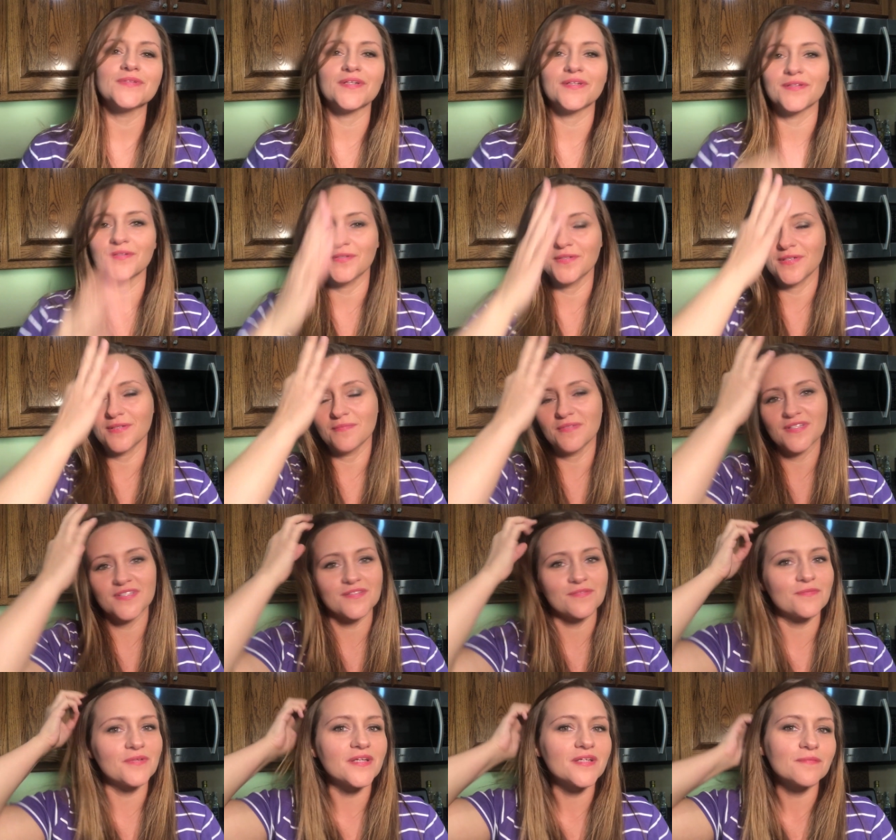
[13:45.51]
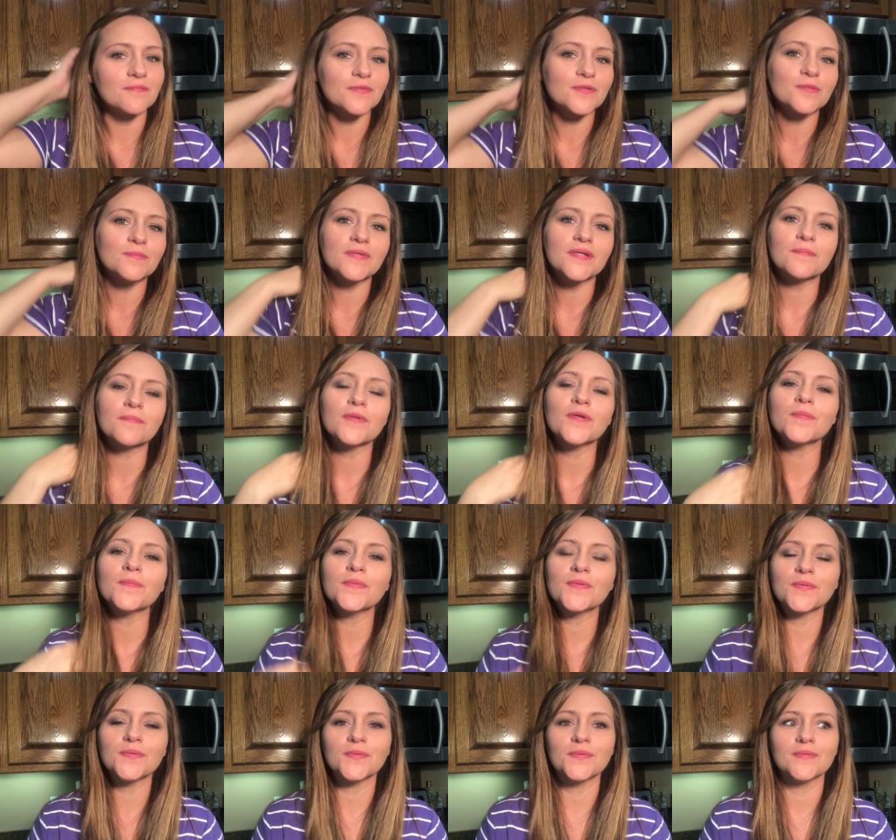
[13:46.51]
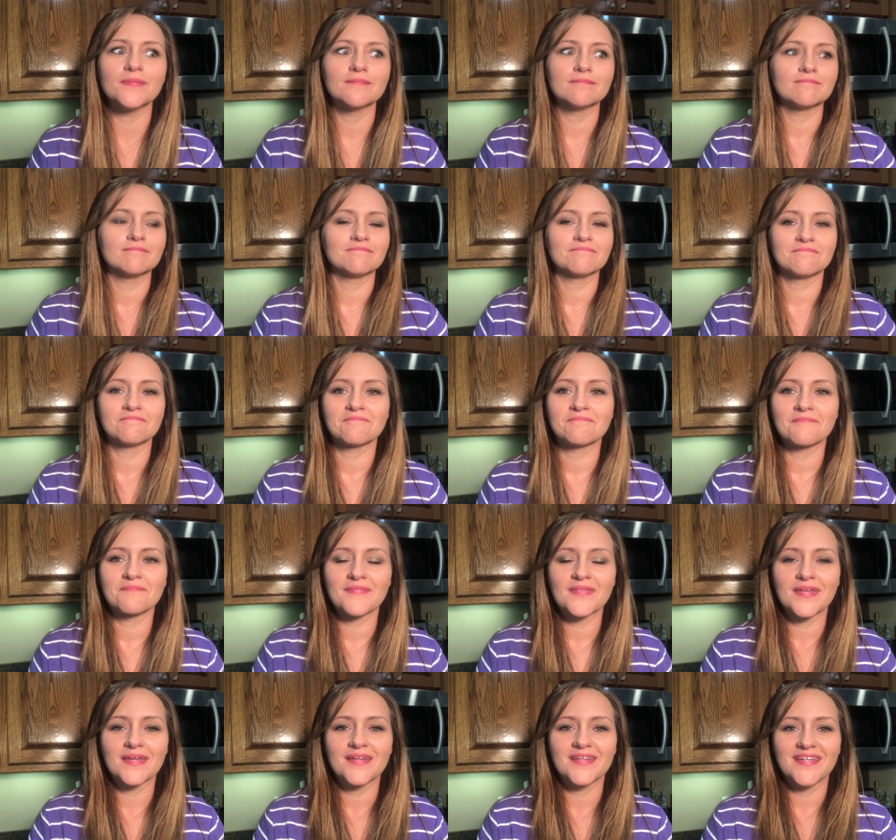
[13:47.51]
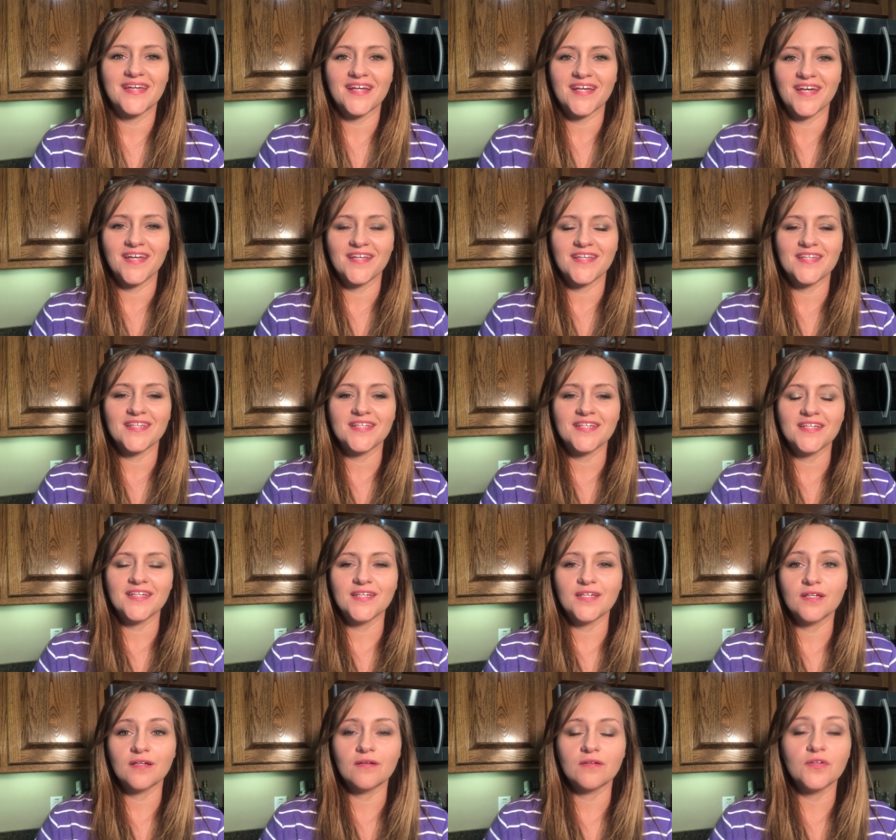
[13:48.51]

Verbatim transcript: You know, you can mix red and blue, make purple, that kind of thing.